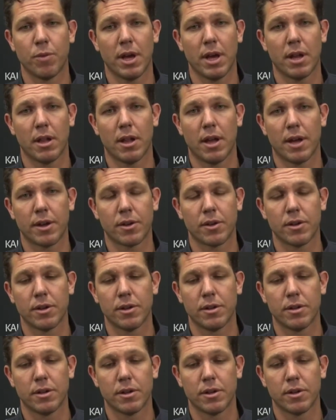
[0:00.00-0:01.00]
We had a lot of
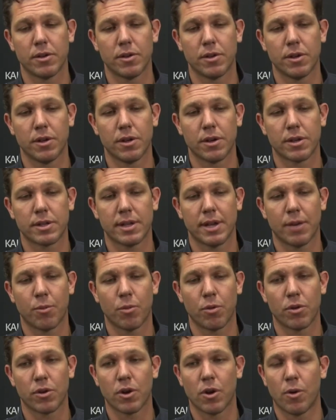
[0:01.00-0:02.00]
good good looks that
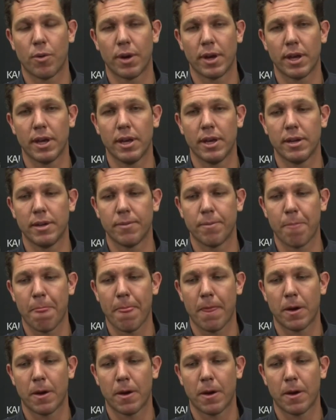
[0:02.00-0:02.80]
weren't going in.